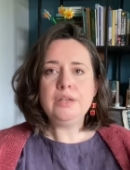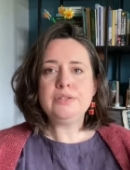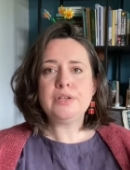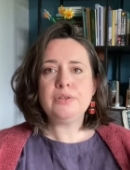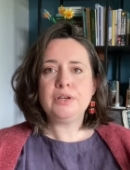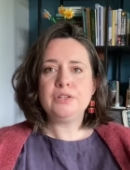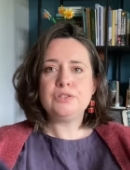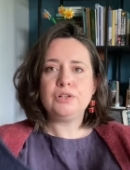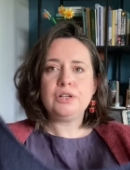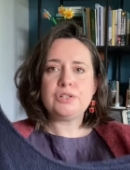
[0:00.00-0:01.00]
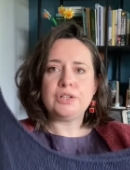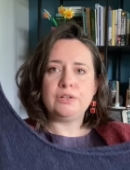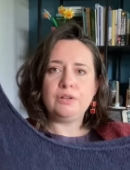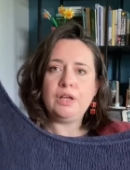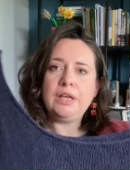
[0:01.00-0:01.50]
So the
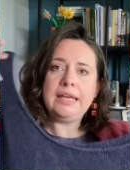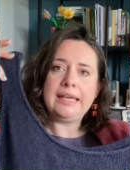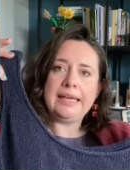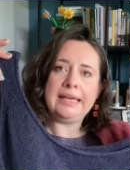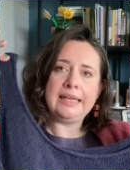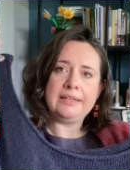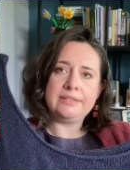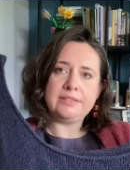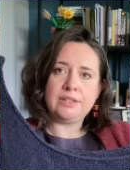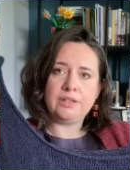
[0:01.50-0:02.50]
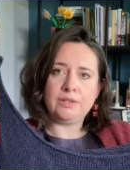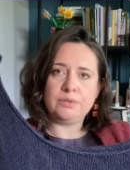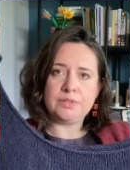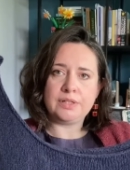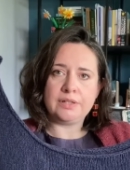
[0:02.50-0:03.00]
construction is you
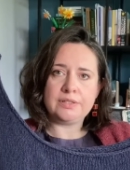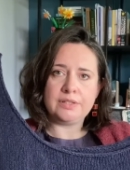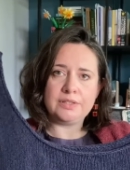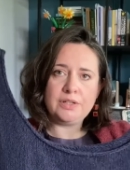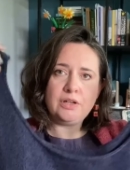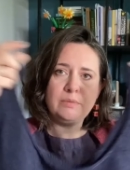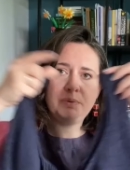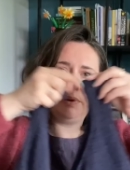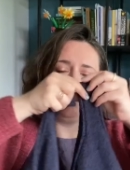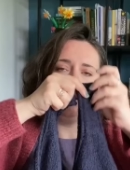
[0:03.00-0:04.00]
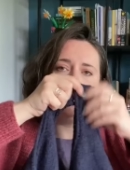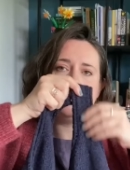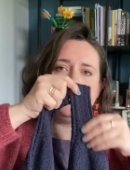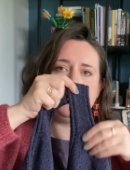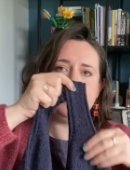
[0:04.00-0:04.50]
start at the top,
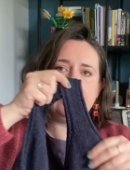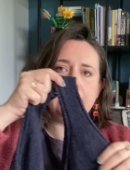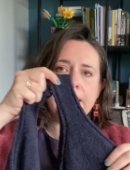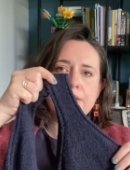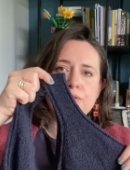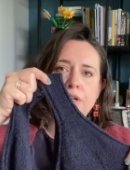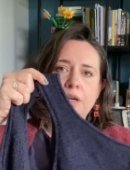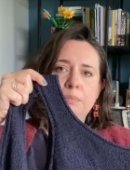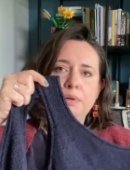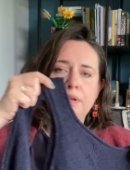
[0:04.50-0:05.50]
knit your strap,